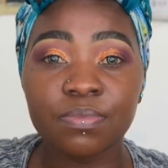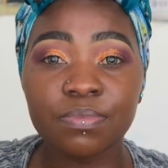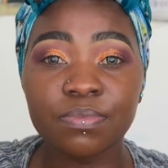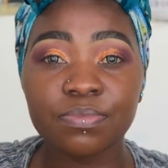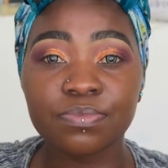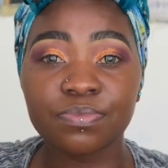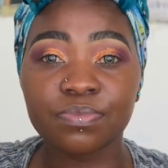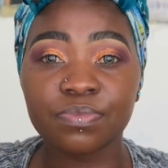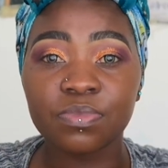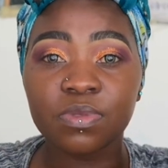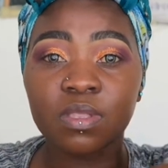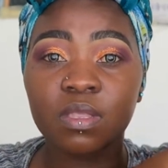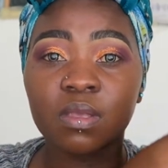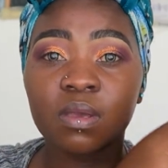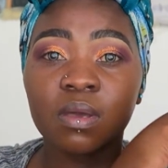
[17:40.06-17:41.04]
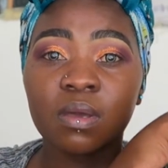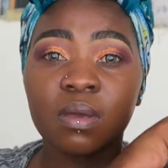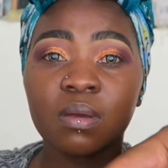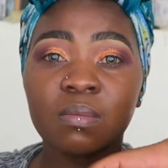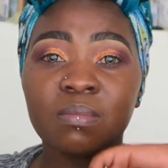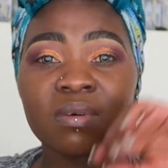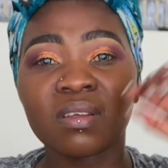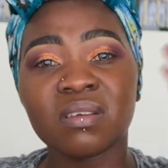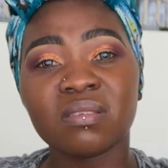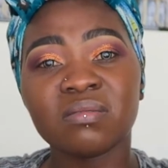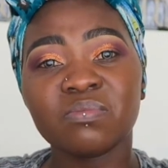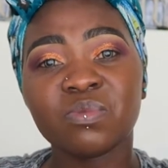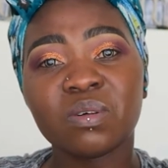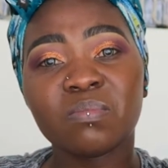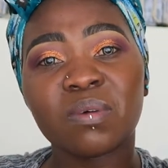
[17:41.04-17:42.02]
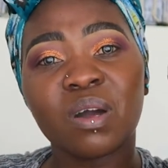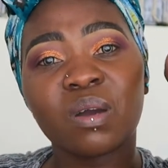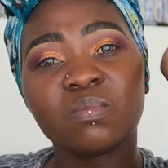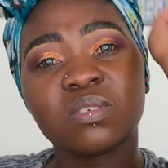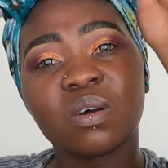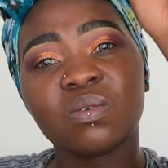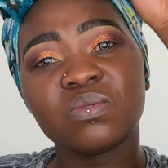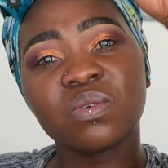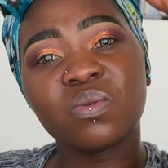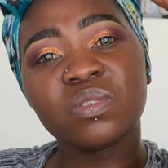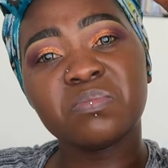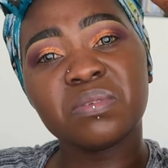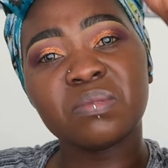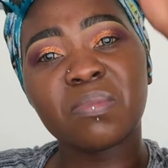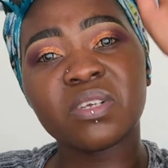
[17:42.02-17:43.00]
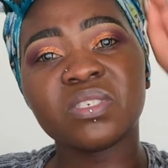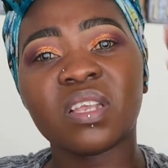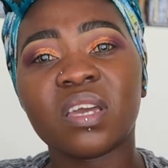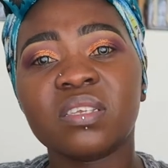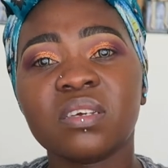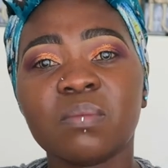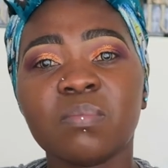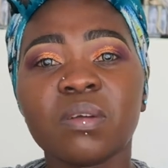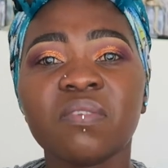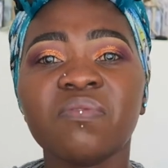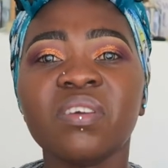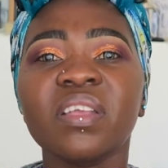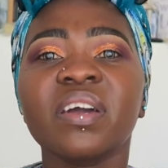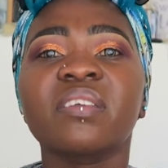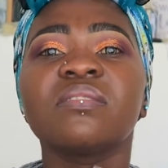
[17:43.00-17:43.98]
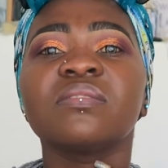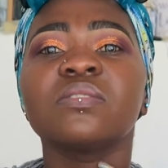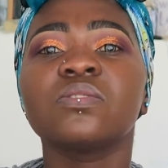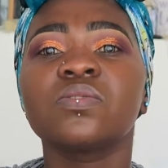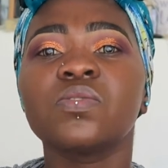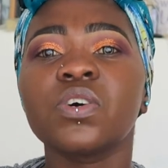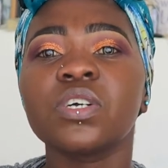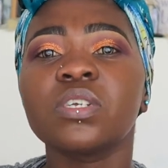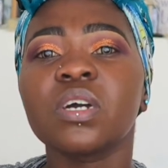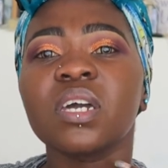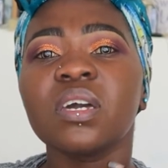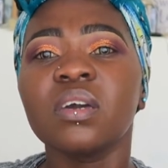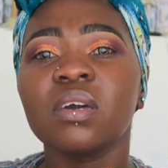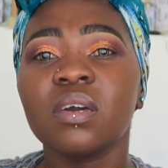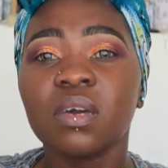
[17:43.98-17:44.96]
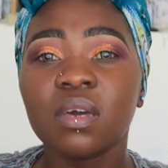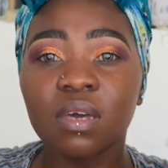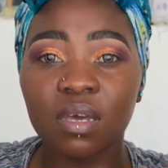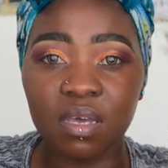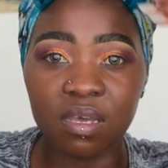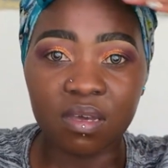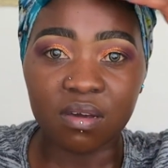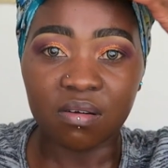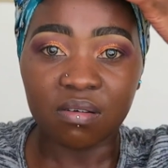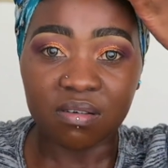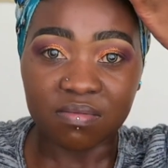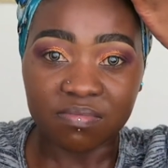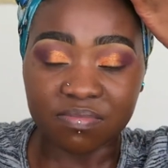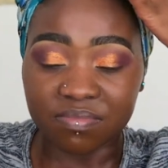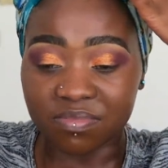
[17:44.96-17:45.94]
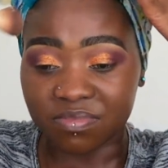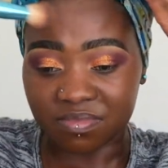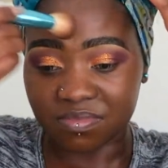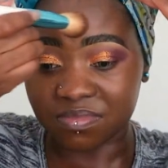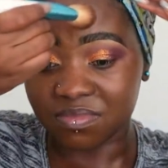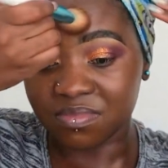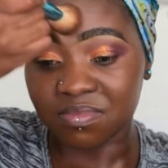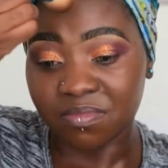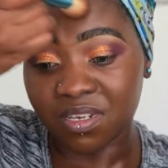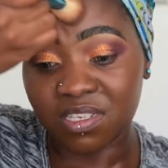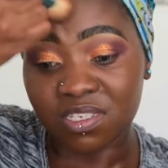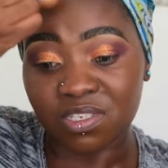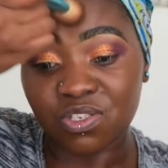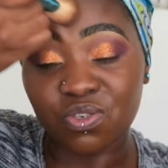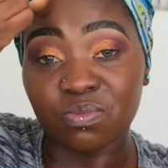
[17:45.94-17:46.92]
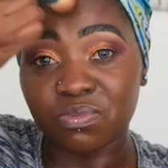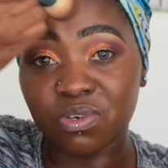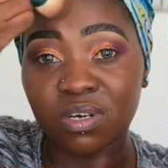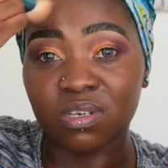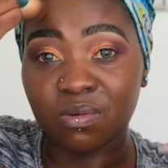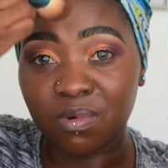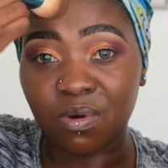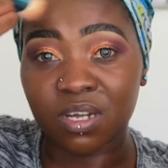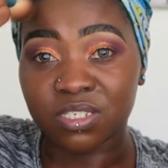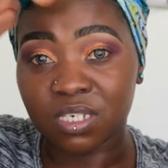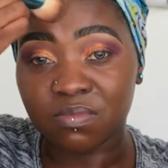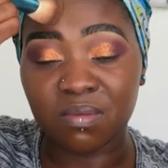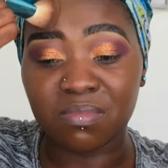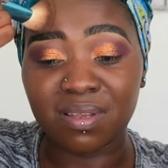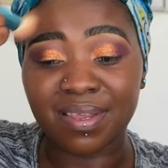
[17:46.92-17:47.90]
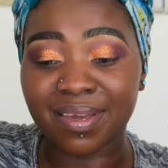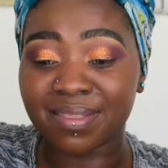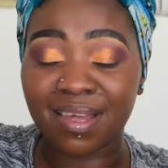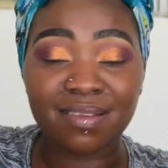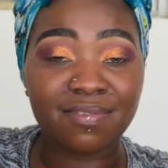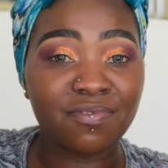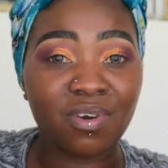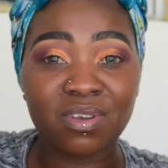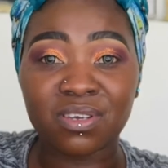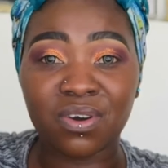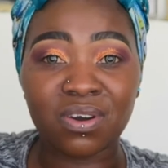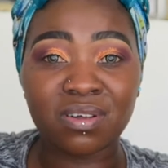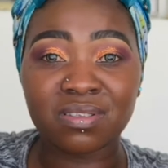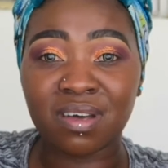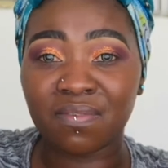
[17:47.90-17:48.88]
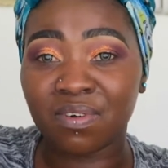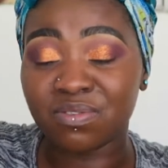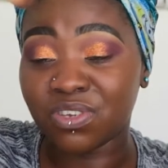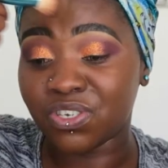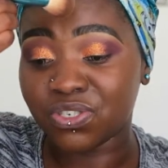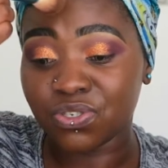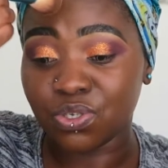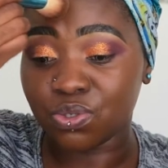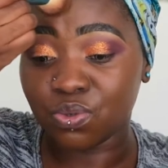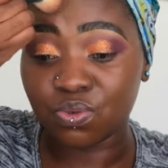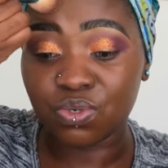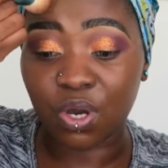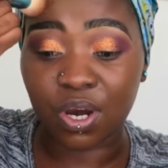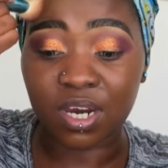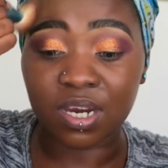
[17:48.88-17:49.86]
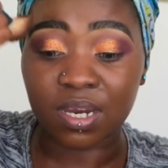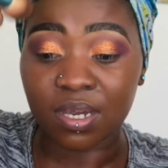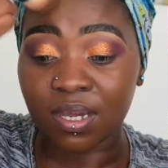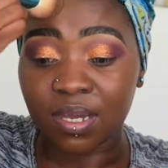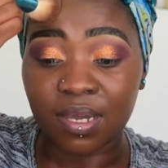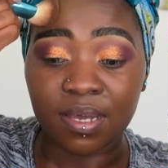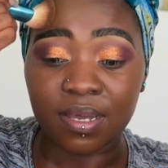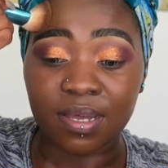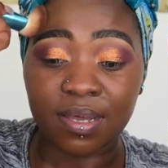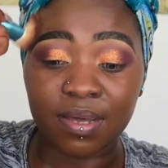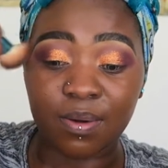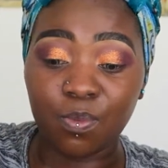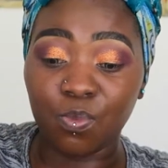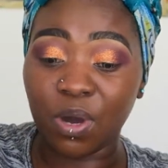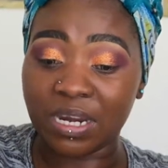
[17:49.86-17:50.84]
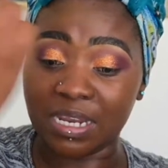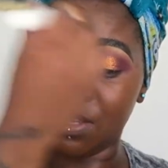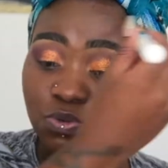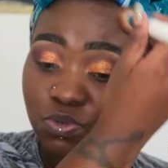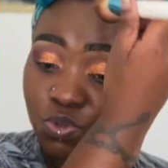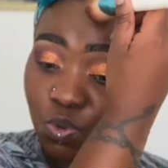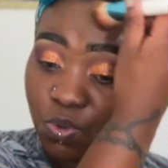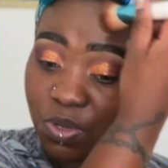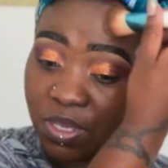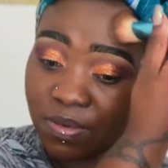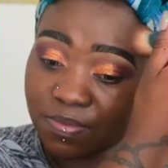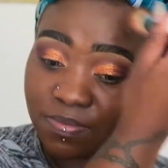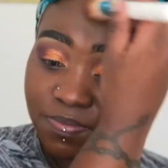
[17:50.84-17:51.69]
Well, my arms have always been much lighter, but I feel like this is good, right? But is it you're gonna be watching me and be like, that front girl, that foundation is too dark, what are you doing?